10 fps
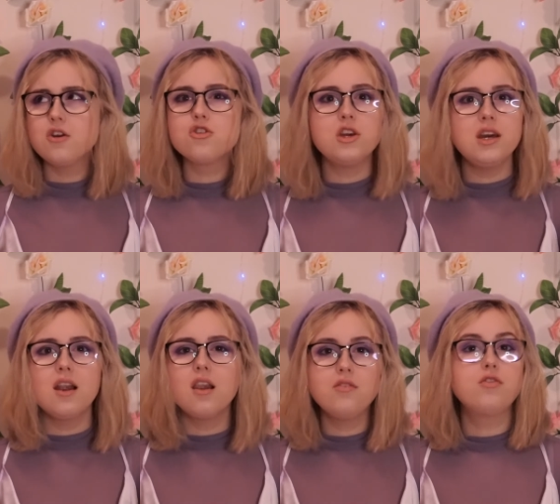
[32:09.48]
She
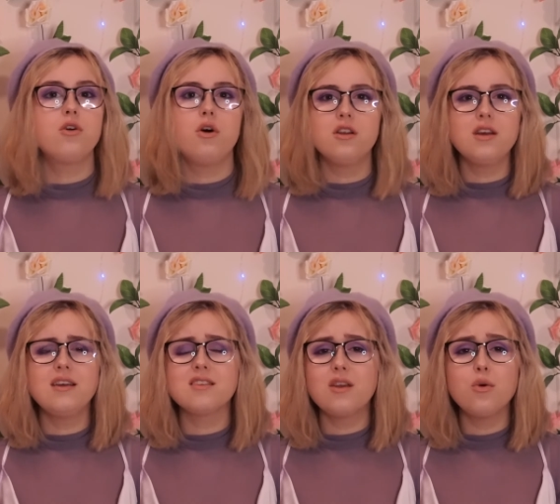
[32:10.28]
loved the
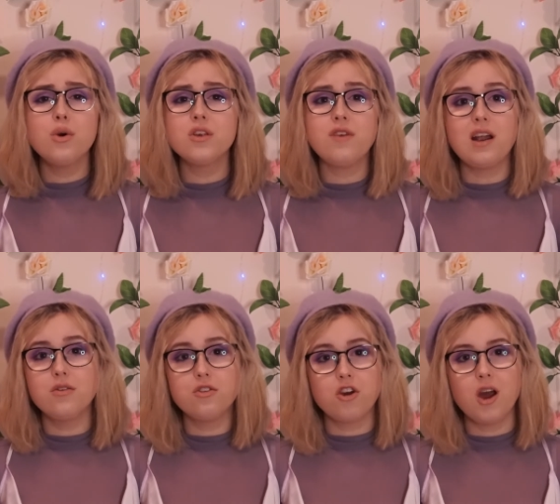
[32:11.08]
holidays and always
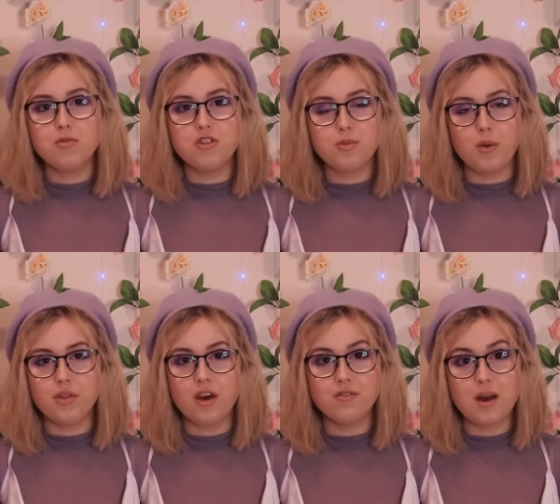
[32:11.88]
valued the time she spent with
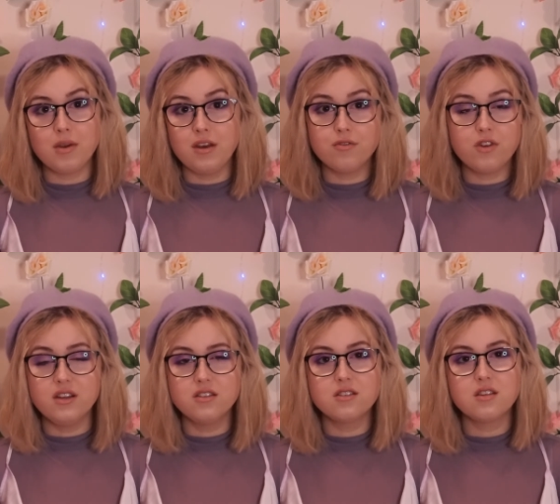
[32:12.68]
her family and
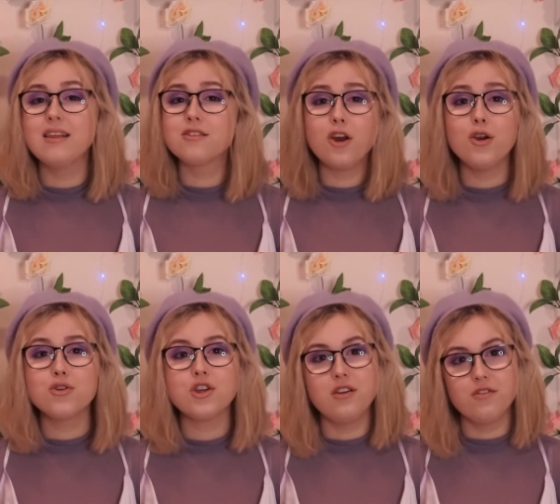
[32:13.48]
friends, and so
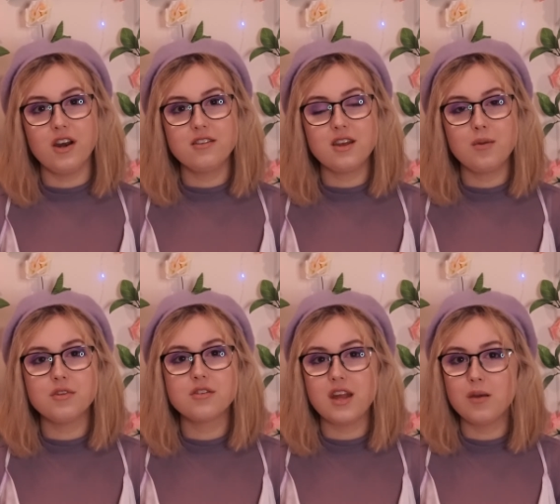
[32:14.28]
she invited him to
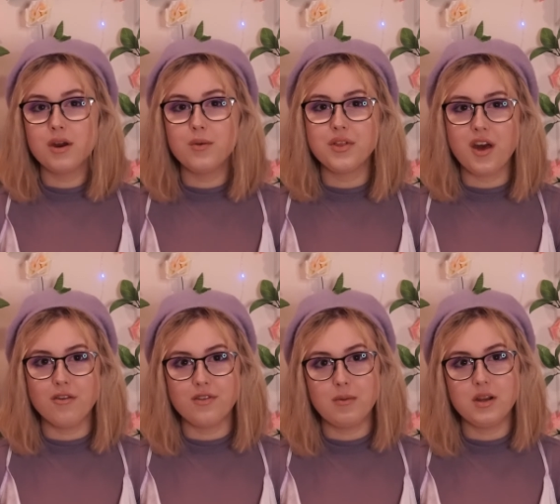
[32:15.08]
celebrate with her
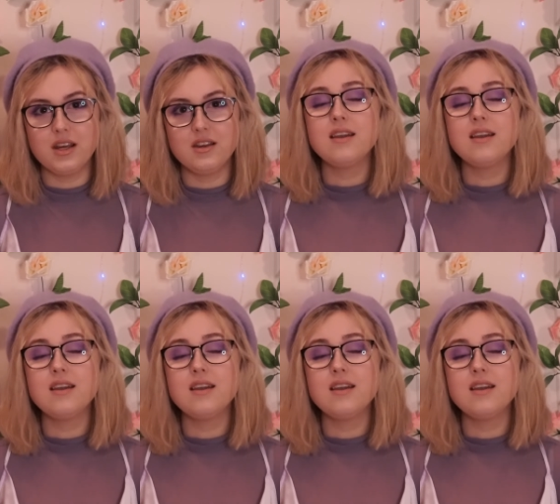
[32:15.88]
family.